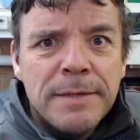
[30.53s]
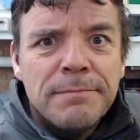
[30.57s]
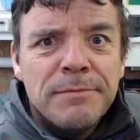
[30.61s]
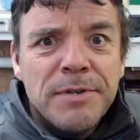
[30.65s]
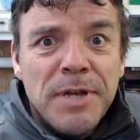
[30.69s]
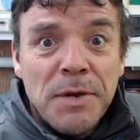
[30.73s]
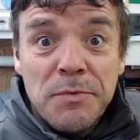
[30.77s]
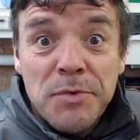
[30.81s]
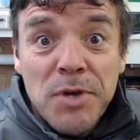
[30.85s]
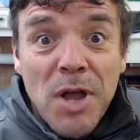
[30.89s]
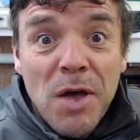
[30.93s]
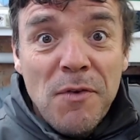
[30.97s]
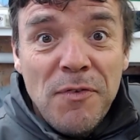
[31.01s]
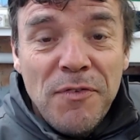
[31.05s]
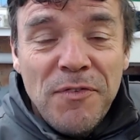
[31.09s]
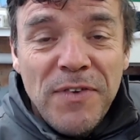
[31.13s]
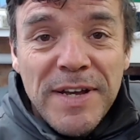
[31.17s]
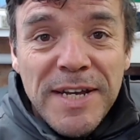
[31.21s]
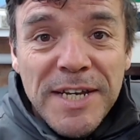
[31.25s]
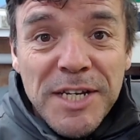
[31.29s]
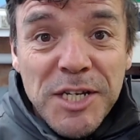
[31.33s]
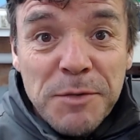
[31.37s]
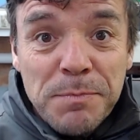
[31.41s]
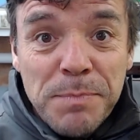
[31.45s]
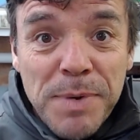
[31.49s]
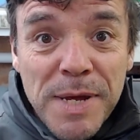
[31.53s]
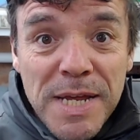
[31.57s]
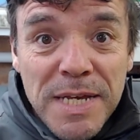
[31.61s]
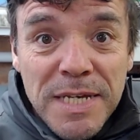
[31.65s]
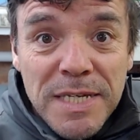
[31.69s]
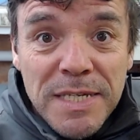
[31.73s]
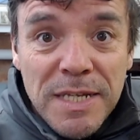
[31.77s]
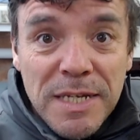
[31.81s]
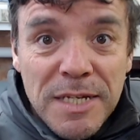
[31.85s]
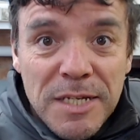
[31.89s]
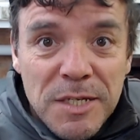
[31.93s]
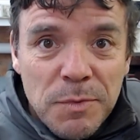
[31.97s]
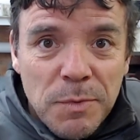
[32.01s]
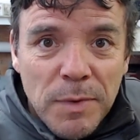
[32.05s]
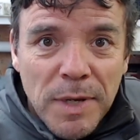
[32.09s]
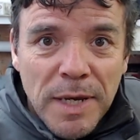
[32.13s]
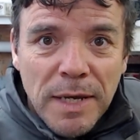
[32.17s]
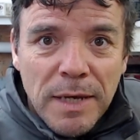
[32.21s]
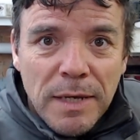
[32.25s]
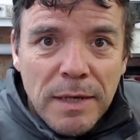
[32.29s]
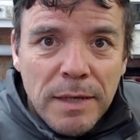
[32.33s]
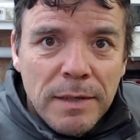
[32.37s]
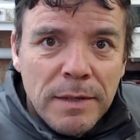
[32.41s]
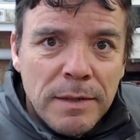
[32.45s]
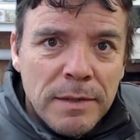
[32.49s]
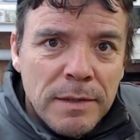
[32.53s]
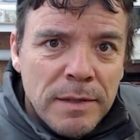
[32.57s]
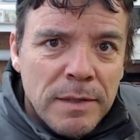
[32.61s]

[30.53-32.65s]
So no finished piece this week,